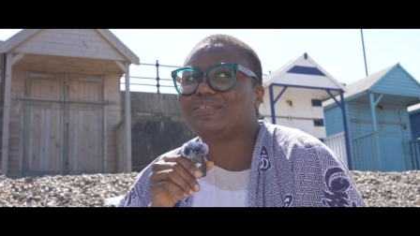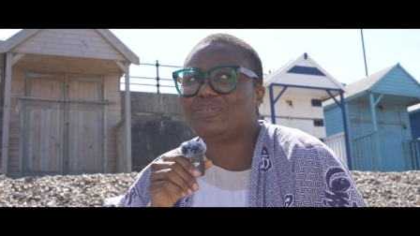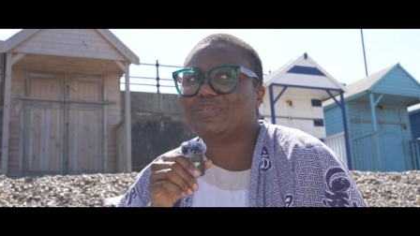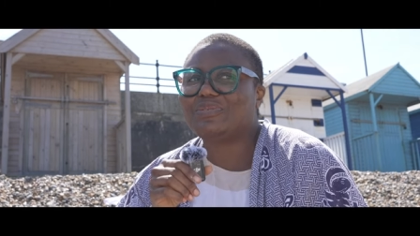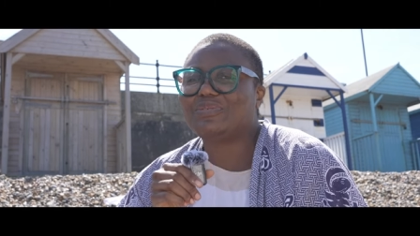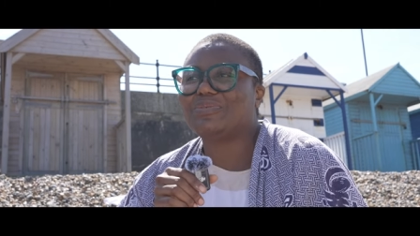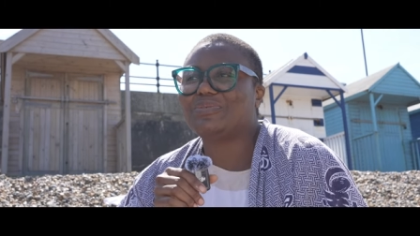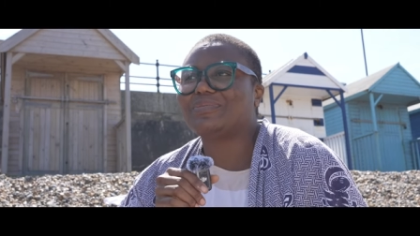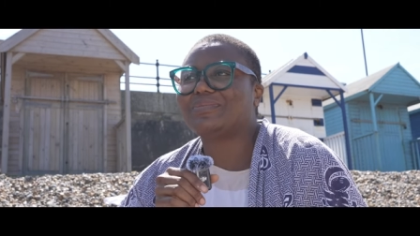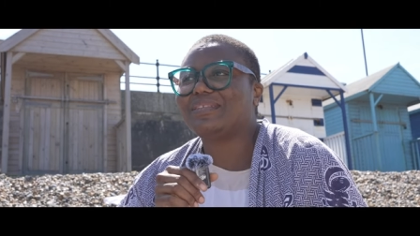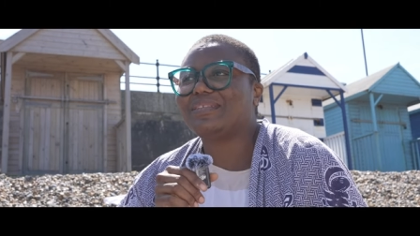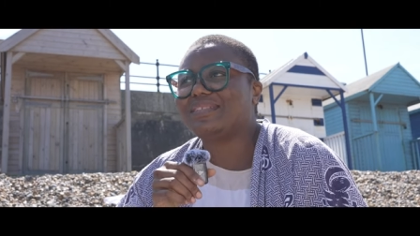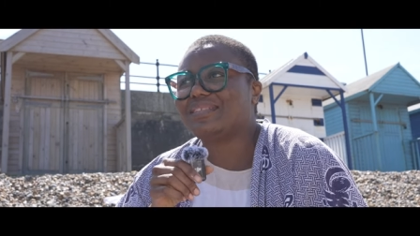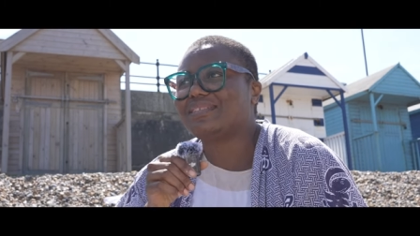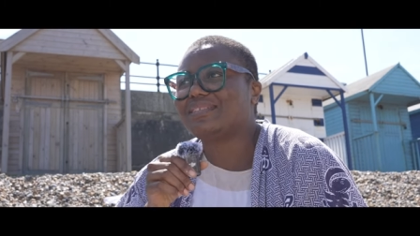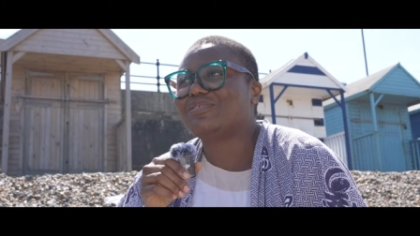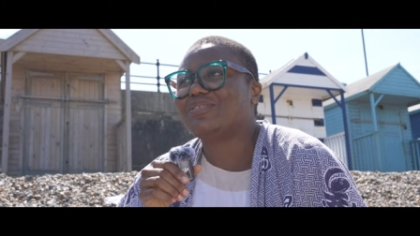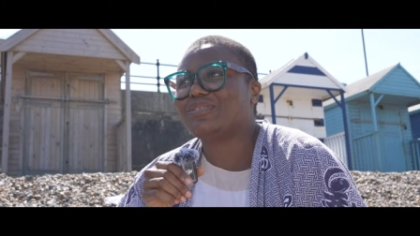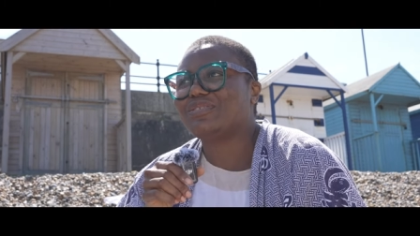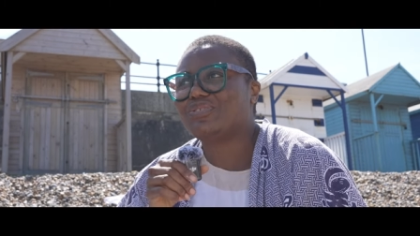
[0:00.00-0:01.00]
you know,
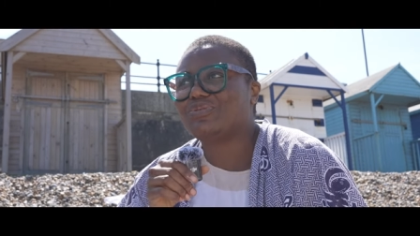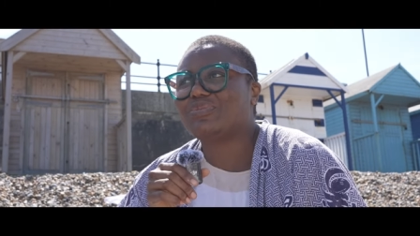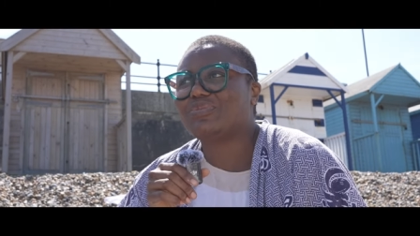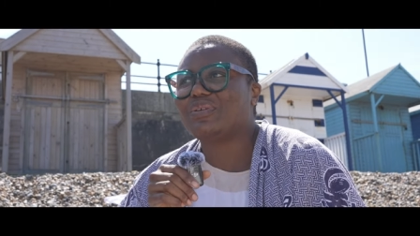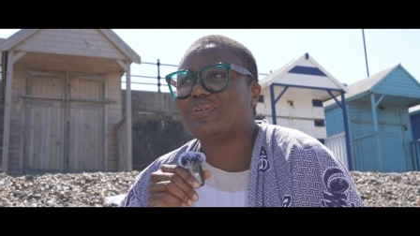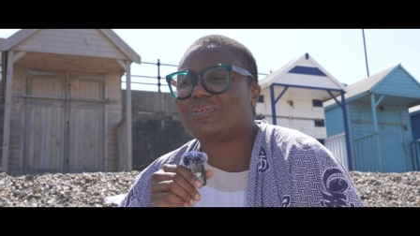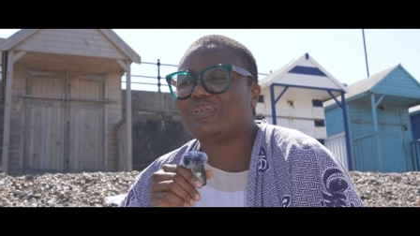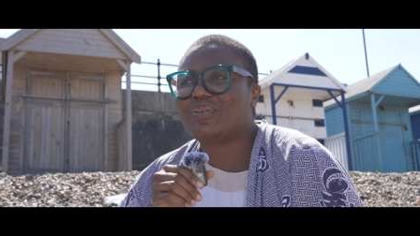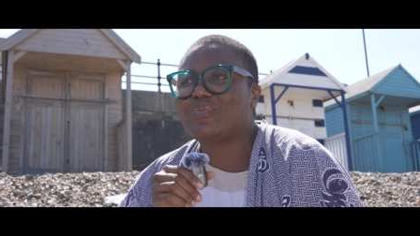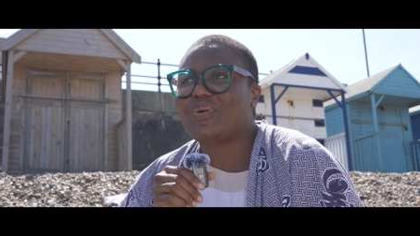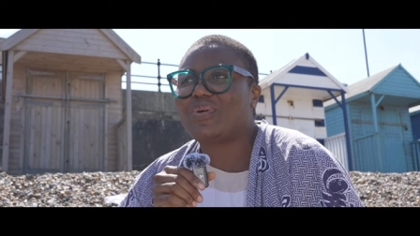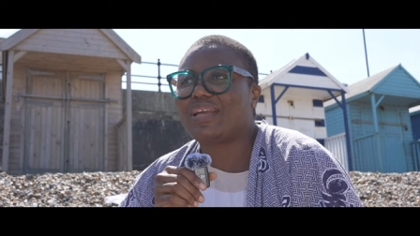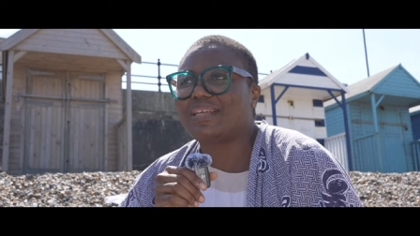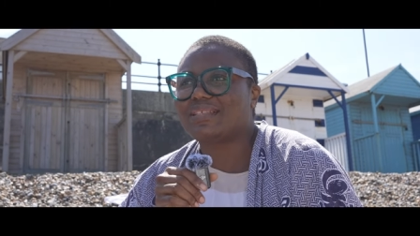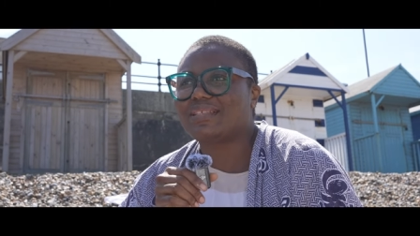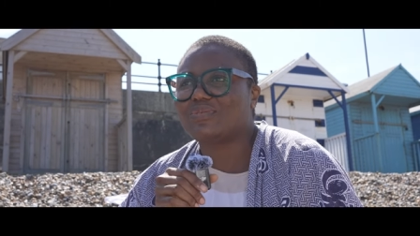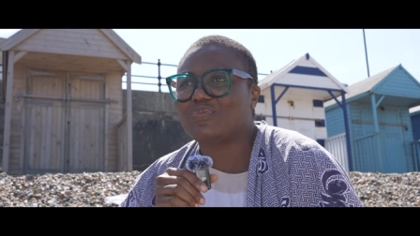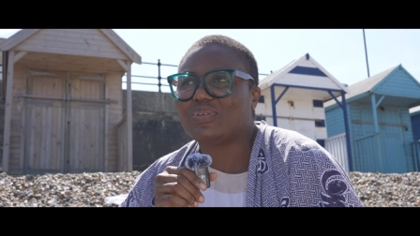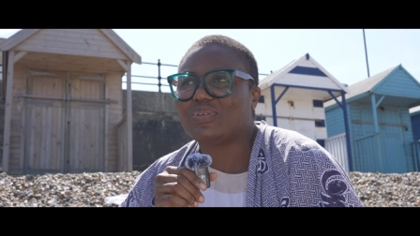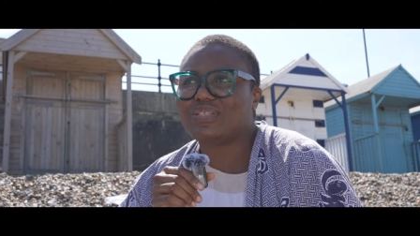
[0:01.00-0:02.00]
it's just to be on the
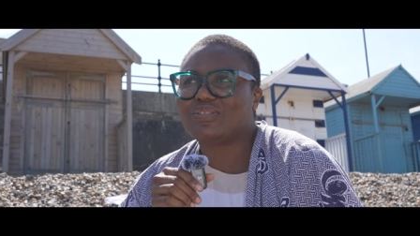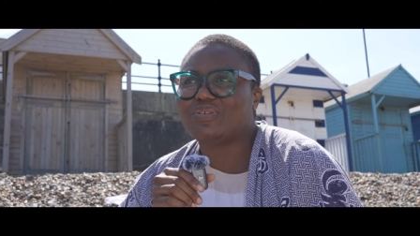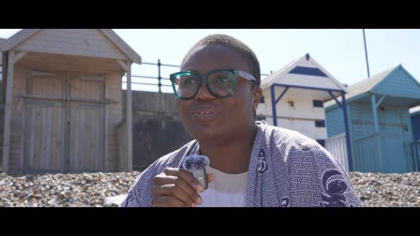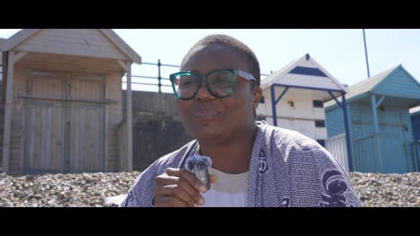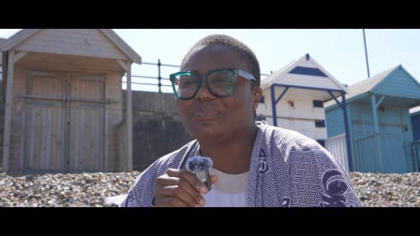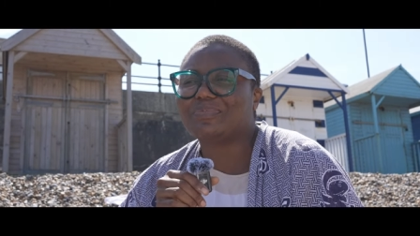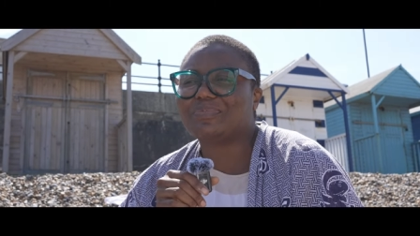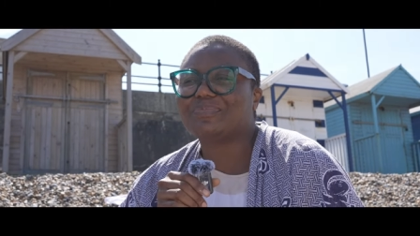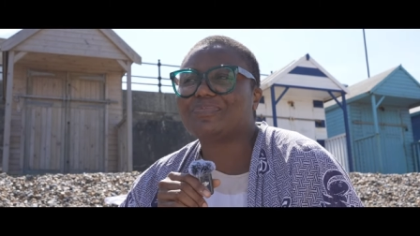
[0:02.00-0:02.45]
wise wisdom.